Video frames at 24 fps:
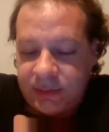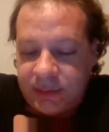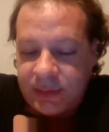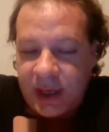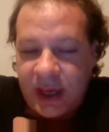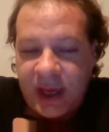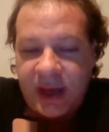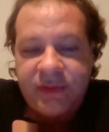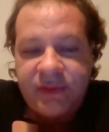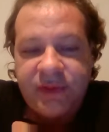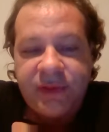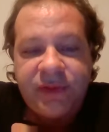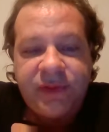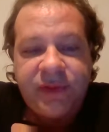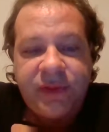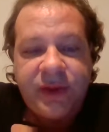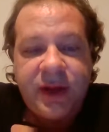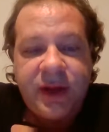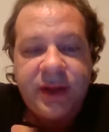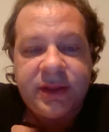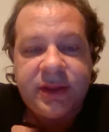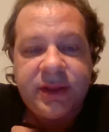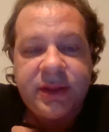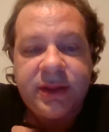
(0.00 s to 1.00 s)
I have a
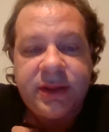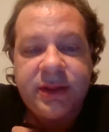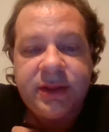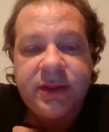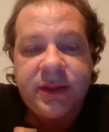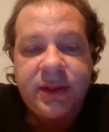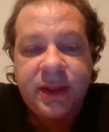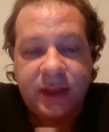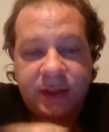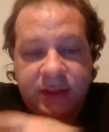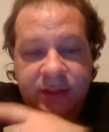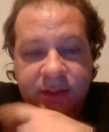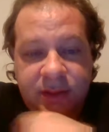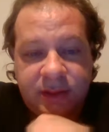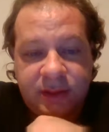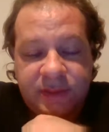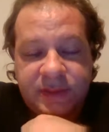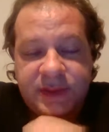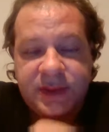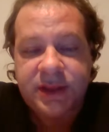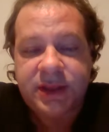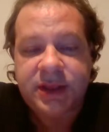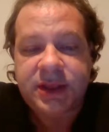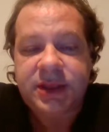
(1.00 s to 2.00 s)
friend that
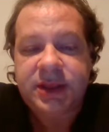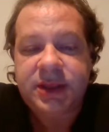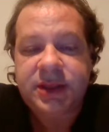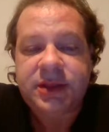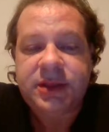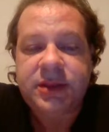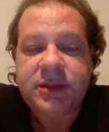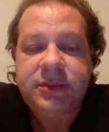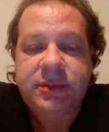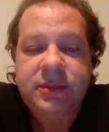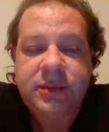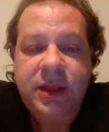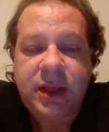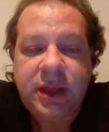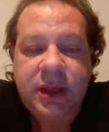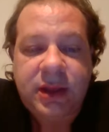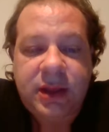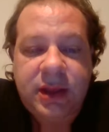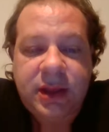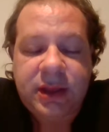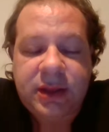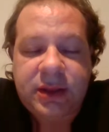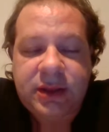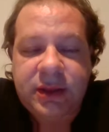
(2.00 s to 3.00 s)
lives in this
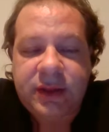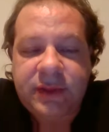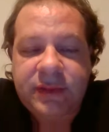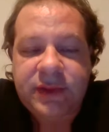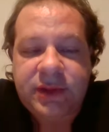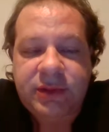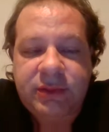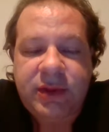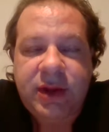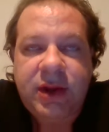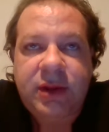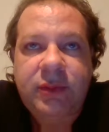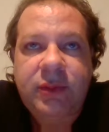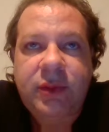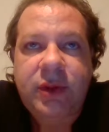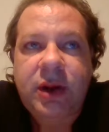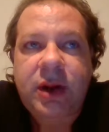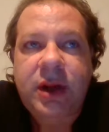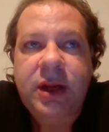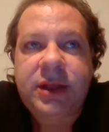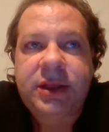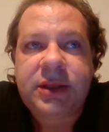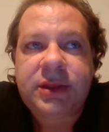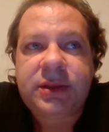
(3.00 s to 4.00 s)
like lives around where
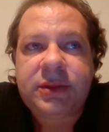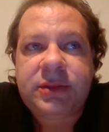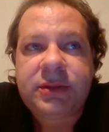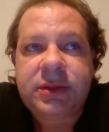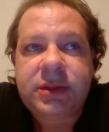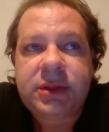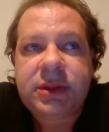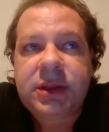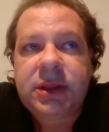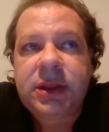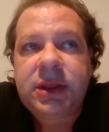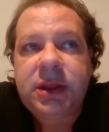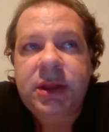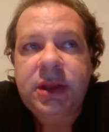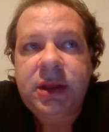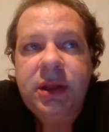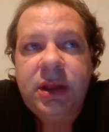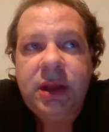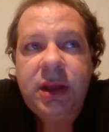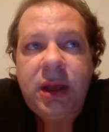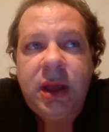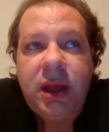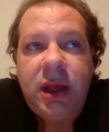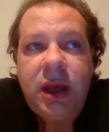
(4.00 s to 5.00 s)
I do.
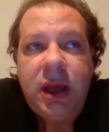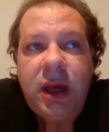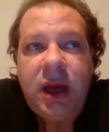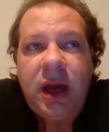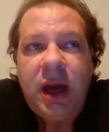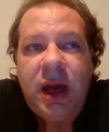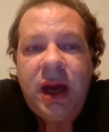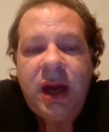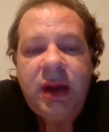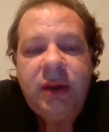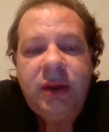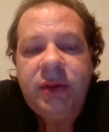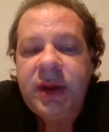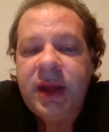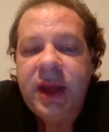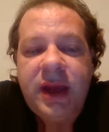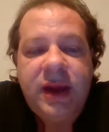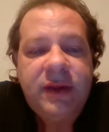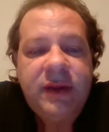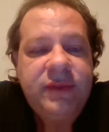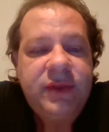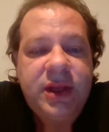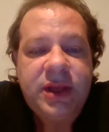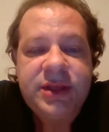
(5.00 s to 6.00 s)
I don't
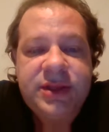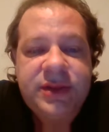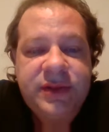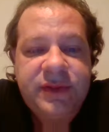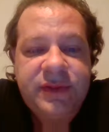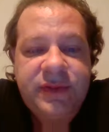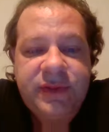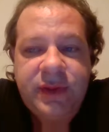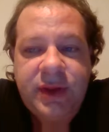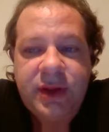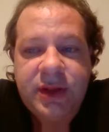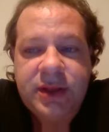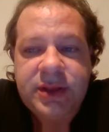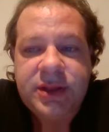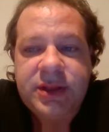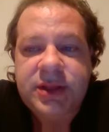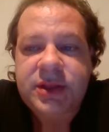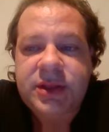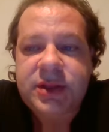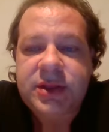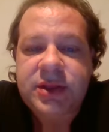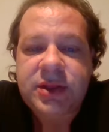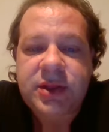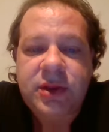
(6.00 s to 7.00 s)
have lots of friends,
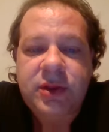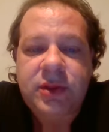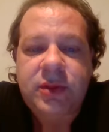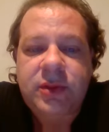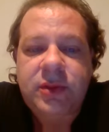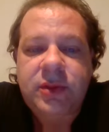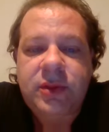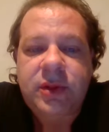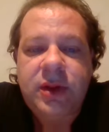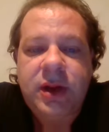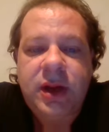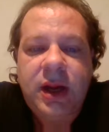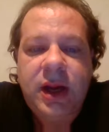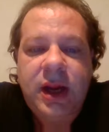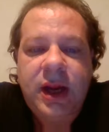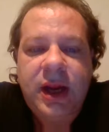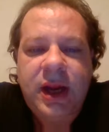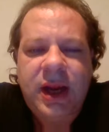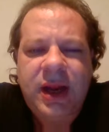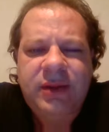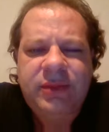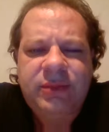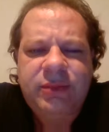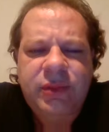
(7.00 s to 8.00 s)
so
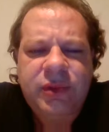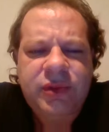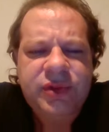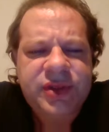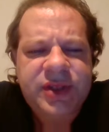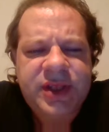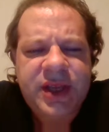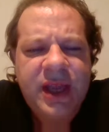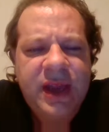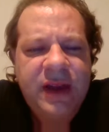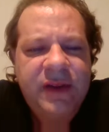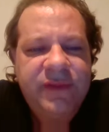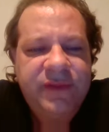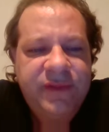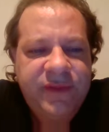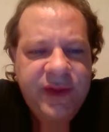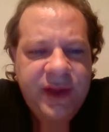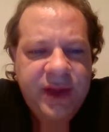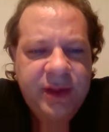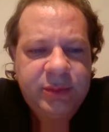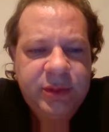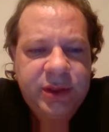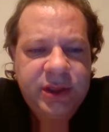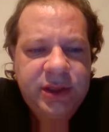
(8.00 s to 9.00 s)
I mostly have
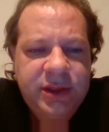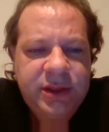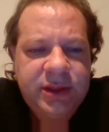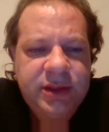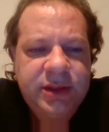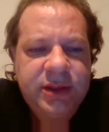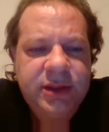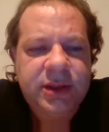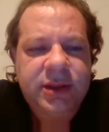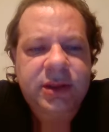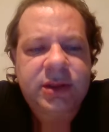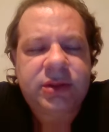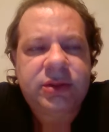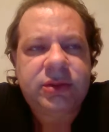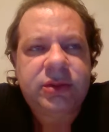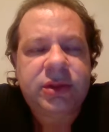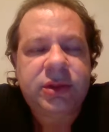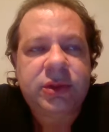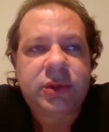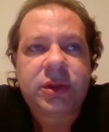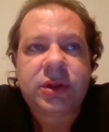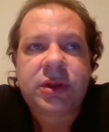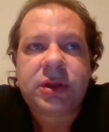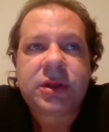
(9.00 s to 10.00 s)
family in New
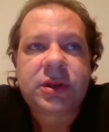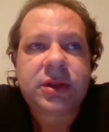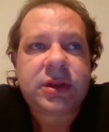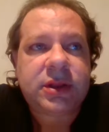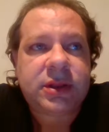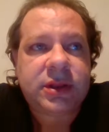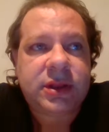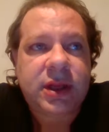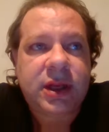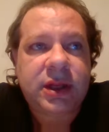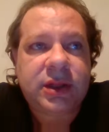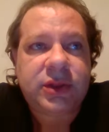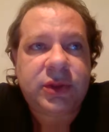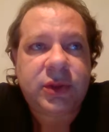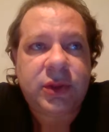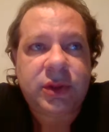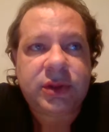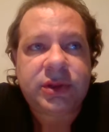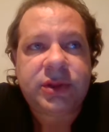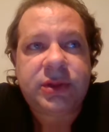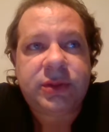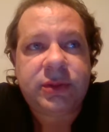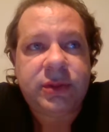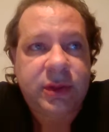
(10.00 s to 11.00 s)
York that I
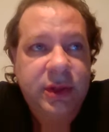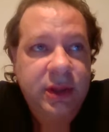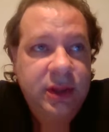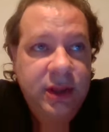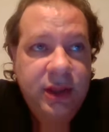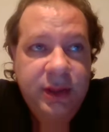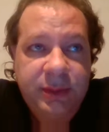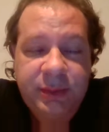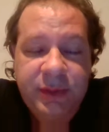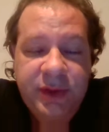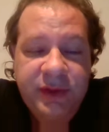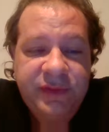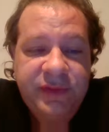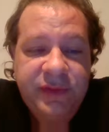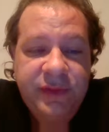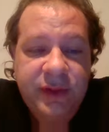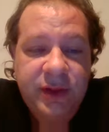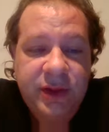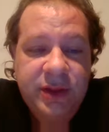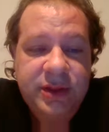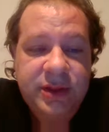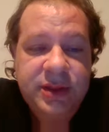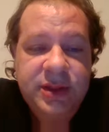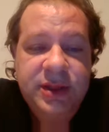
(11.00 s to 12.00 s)
talk to. They're like my
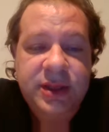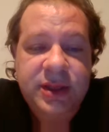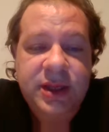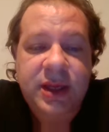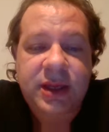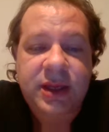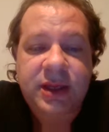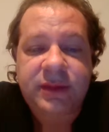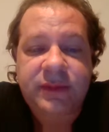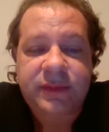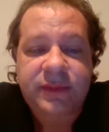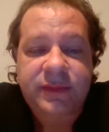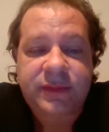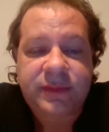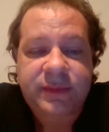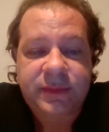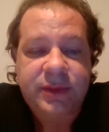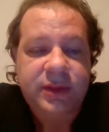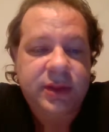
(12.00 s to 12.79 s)
friends, and if